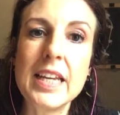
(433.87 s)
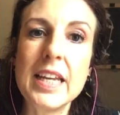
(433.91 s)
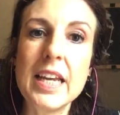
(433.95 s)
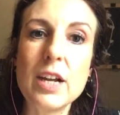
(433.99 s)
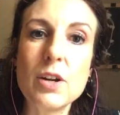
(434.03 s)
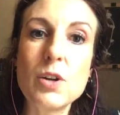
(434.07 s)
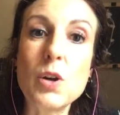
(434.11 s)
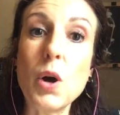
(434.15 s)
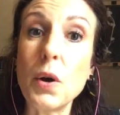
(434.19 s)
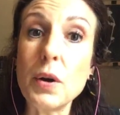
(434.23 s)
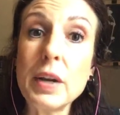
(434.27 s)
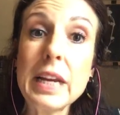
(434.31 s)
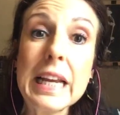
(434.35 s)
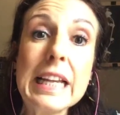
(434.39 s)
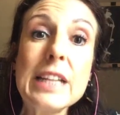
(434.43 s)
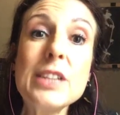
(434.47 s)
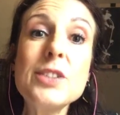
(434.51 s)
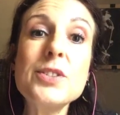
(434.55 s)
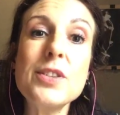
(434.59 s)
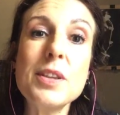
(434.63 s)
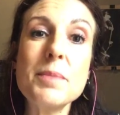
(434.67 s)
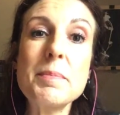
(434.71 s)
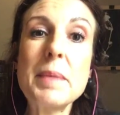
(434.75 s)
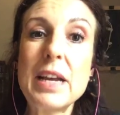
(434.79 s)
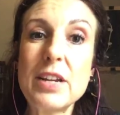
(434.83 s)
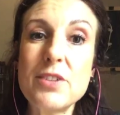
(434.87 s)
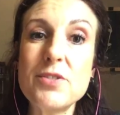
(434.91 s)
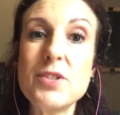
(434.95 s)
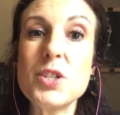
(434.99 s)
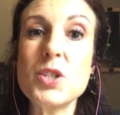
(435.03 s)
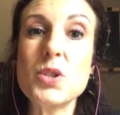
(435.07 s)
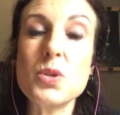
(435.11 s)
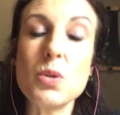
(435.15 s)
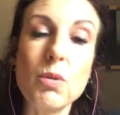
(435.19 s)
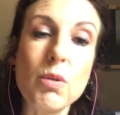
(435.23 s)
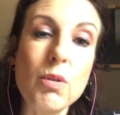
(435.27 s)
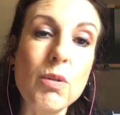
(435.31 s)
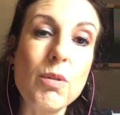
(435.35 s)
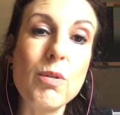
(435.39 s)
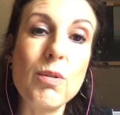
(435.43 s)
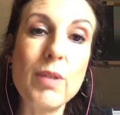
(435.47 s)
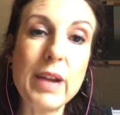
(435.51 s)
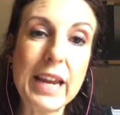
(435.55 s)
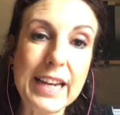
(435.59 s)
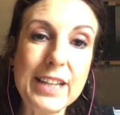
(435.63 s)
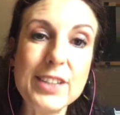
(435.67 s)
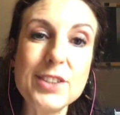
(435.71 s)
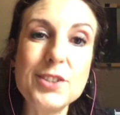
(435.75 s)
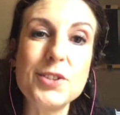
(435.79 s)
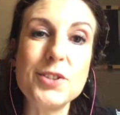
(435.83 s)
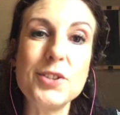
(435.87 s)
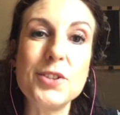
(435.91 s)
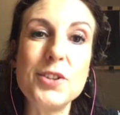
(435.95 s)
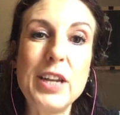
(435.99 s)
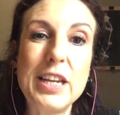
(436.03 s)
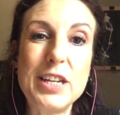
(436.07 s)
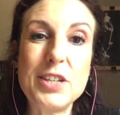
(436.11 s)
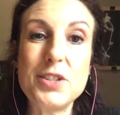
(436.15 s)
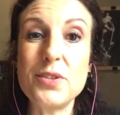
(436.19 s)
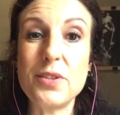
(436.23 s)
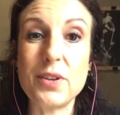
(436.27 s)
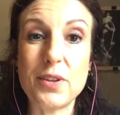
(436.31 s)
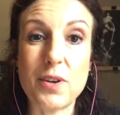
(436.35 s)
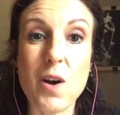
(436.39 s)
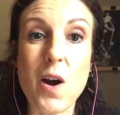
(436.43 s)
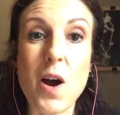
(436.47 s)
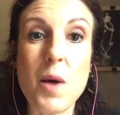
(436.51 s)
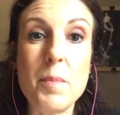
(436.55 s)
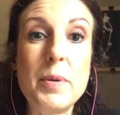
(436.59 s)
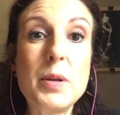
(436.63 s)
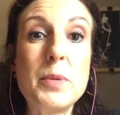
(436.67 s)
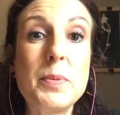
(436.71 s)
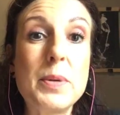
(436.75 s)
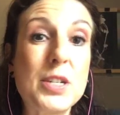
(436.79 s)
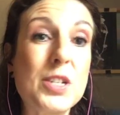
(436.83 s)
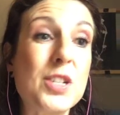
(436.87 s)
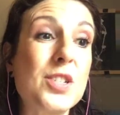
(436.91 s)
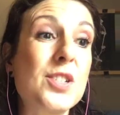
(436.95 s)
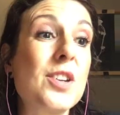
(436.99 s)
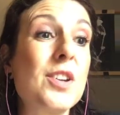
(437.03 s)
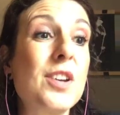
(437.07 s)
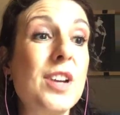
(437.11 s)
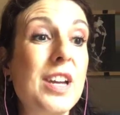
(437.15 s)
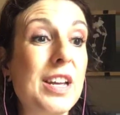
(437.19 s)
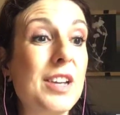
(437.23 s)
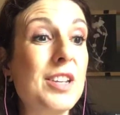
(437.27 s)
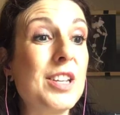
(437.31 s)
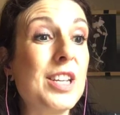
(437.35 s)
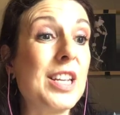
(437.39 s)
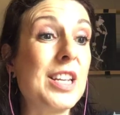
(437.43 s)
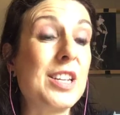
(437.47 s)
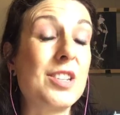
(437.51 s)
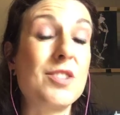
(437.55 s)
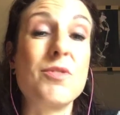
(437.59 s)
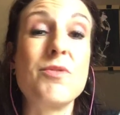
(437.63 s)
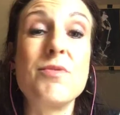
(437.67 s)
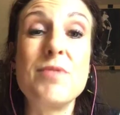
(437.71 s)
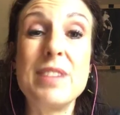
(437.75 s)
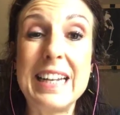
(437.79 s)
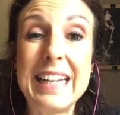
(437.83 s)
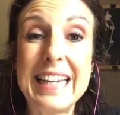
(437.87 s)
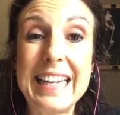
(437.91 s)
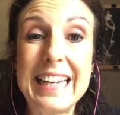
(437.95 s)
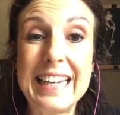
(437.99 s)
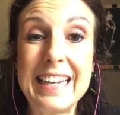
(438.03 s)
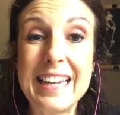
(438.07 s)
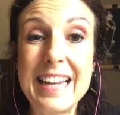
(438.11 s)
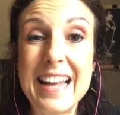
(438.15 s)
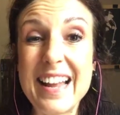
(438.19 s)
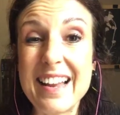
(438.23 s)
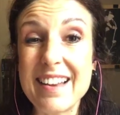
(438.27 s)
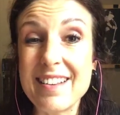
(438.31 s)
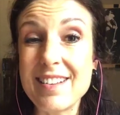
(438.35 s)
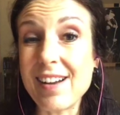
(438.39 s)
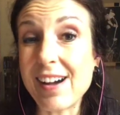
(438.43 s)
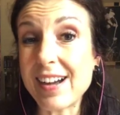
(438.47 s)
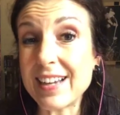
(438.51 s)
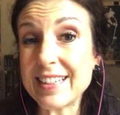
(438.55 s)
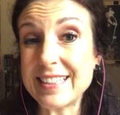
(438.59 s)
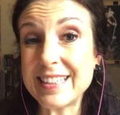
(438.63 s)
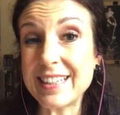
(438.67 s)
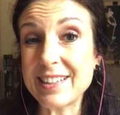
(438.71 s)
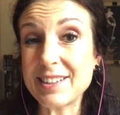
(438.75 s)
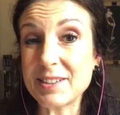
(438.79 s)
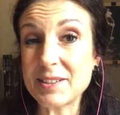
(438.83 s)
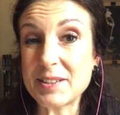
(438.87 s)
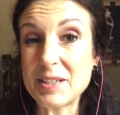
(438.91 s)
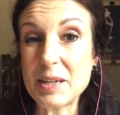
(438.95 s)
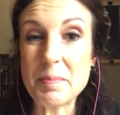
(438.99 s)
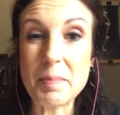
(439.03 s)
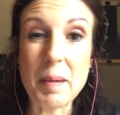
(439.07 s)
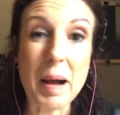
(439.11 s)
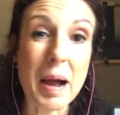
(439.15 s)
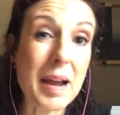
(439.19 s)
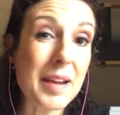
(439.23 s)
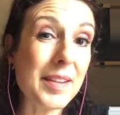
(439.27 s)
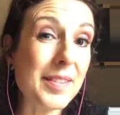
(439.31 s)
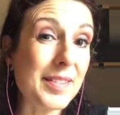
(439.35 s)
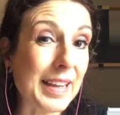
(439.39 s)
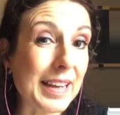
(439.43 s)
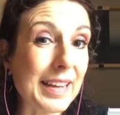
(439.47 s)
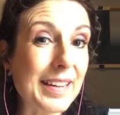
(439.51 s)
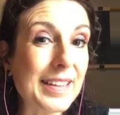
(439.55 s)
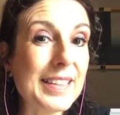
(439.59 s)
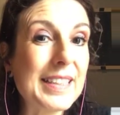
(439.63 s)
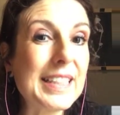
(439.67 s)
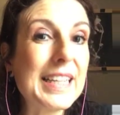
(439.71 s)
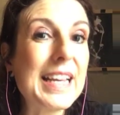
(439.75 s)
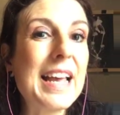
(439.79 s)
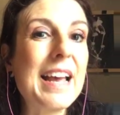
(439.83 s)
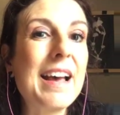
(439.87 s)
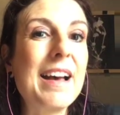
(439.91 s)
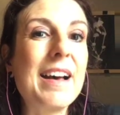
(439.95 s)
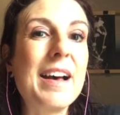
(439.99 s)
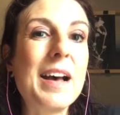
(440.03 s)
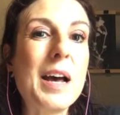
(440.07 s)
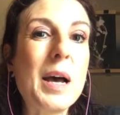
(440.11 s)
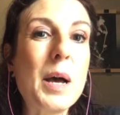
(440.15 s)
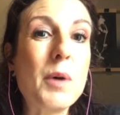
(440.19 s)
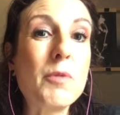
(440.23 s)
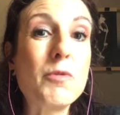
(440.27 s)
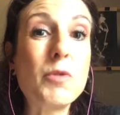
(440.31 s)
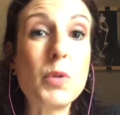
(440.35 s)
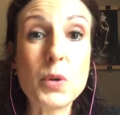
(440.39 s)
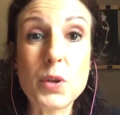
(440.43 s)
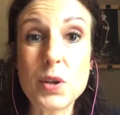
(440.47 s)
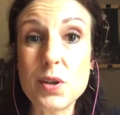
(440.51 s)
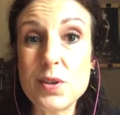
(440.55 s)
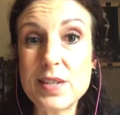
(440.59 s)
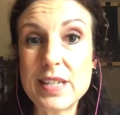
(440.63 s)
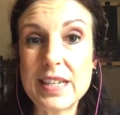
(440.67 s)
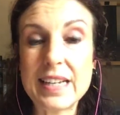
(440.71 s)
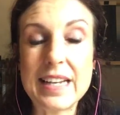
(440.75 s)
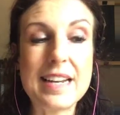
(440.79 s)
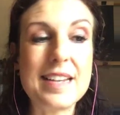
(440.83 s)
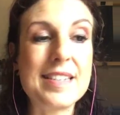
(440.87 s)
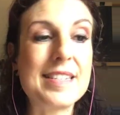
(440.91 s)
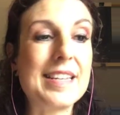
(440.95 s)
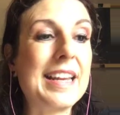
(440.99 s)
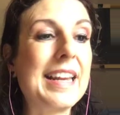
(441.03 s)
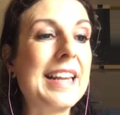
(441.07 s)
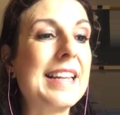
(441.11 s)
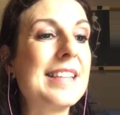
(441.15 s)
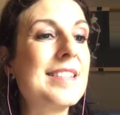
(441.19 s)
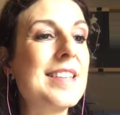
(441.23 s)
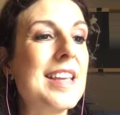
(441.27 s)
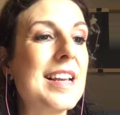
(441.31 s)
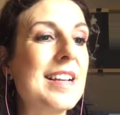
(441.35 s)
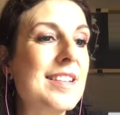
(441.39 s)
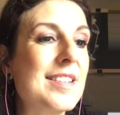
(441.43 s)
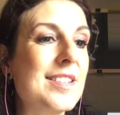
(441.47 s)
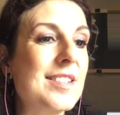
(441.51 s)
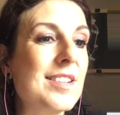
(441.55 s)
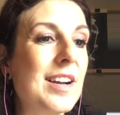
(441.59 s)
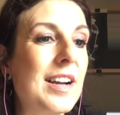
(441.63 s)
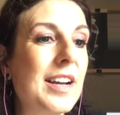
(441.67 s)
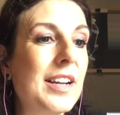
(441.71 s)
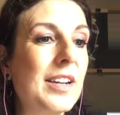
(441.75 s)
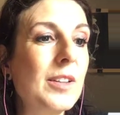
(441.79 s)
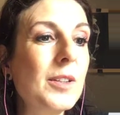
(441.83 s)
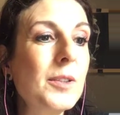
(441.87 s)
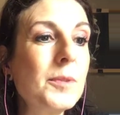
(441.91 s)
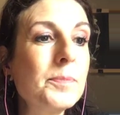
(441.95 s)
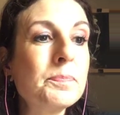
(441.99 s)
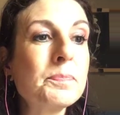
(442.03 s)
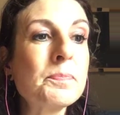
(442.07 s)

gone into the mattress or into the carpet, which is it's a really nice little tip, I think, for using it as an insecticidal.